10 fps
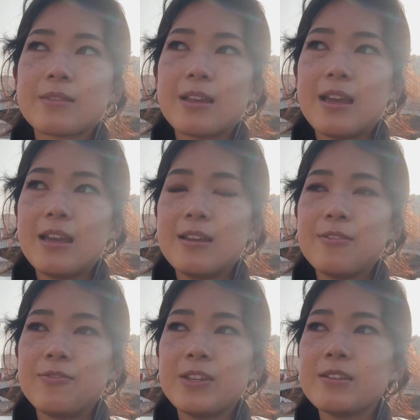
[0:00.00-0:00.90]
I
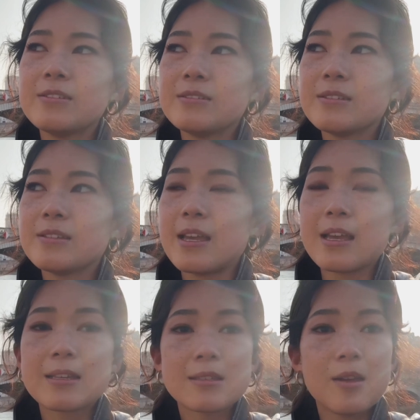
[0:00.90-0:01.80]
feel
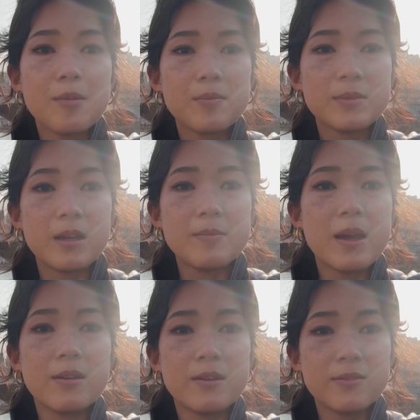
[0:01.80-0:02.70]
like some
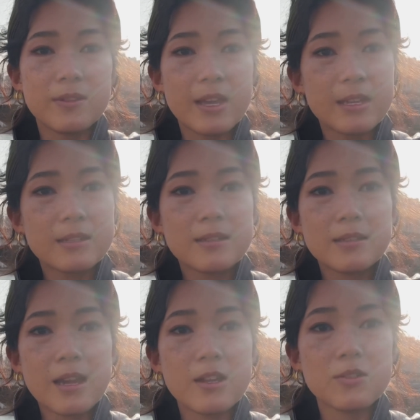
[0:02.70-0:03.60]
amount of like
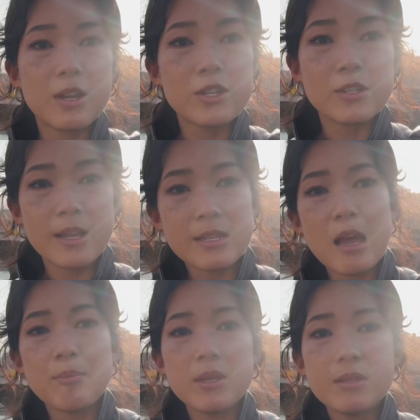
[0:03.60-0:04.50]
titration has
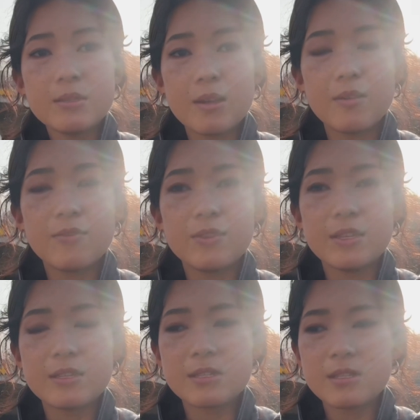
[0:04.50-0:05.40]
happened of
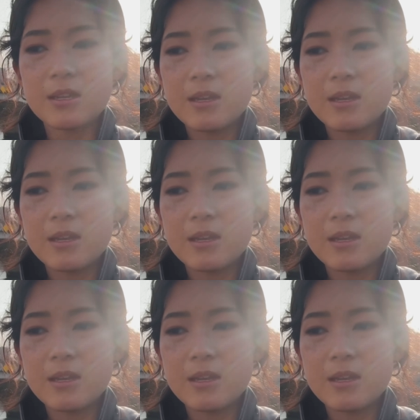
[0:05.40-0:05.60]
this